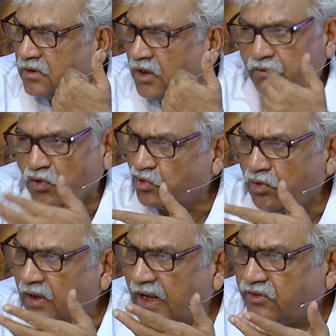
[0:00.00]
It was
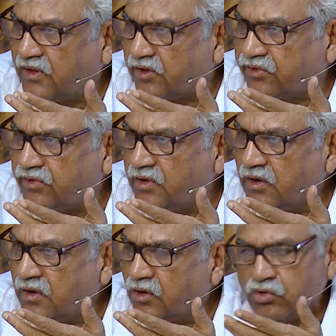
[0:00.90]
on ethics,
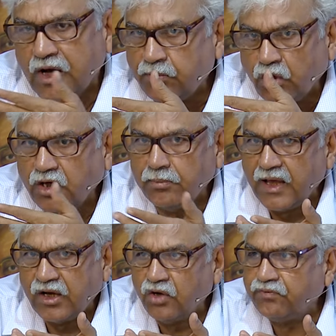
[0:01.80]
though I am not a
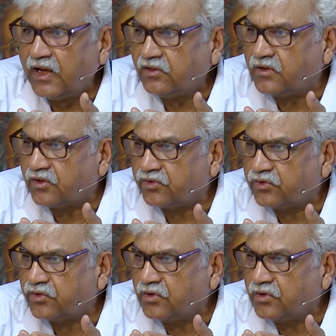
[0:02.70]
man of ethics.